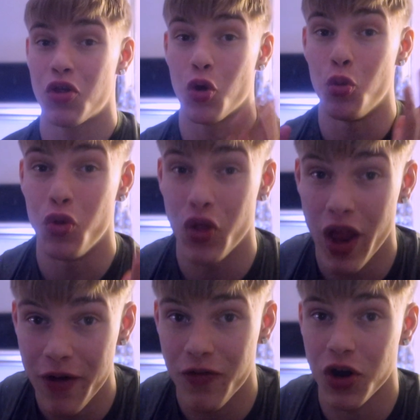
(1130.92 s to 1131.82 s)
So
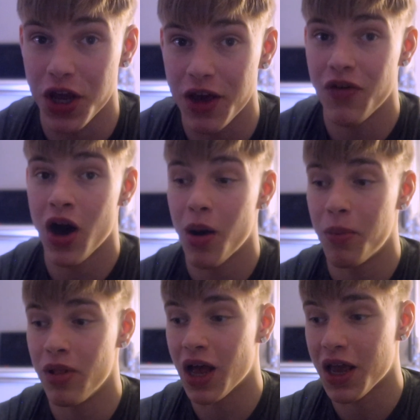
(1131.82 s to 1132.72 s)
never give
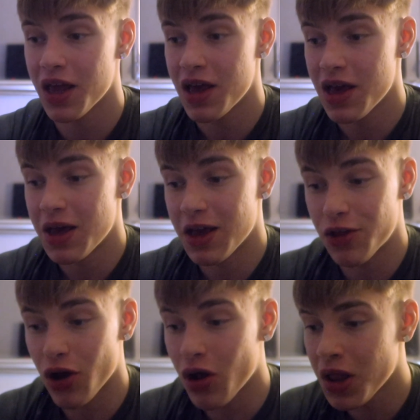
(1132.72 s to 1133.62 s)
up. Like,
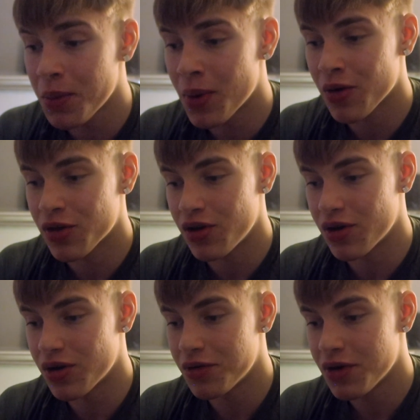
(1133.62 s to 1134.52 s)
it's all about, you
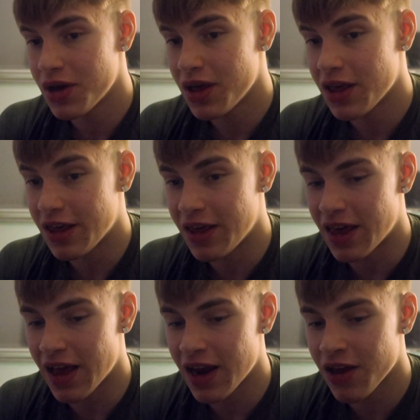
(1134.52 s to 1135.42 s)
know,
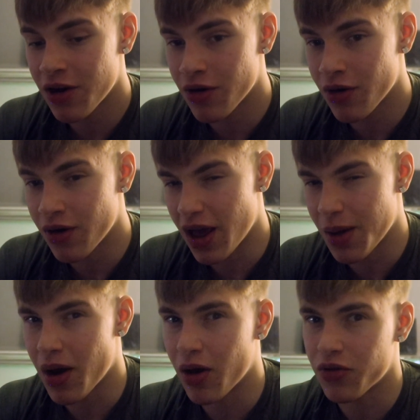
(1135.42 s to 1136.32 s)
getting your
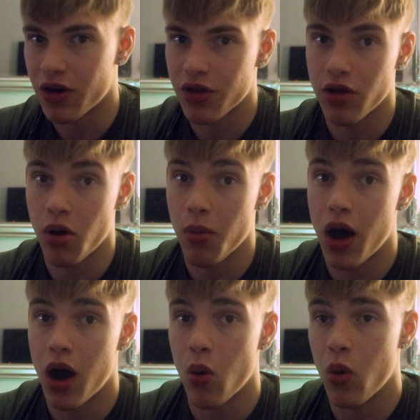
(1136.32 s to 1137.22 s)
name out there
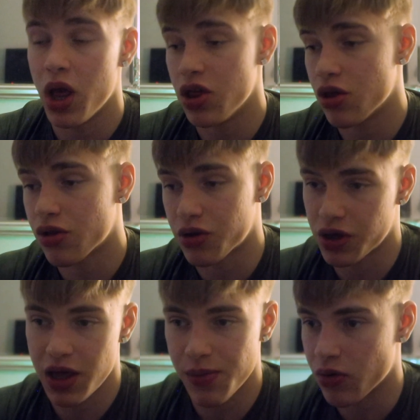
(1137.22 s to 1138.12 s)
somehow and just
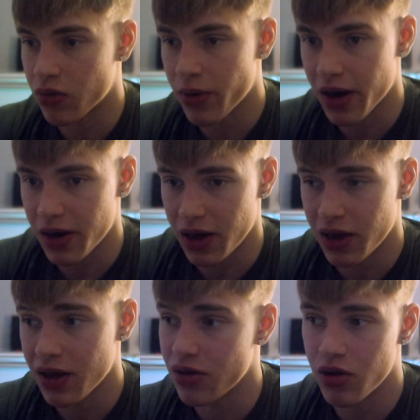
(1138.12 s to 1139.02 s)
keep on
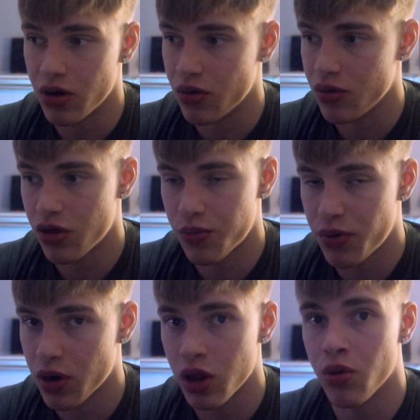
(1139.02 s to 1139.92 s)
grinding, you know, just
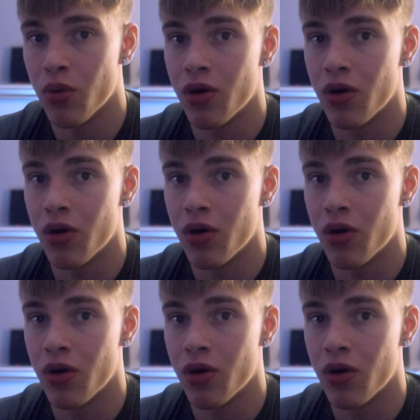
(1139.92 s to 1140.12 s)
put in the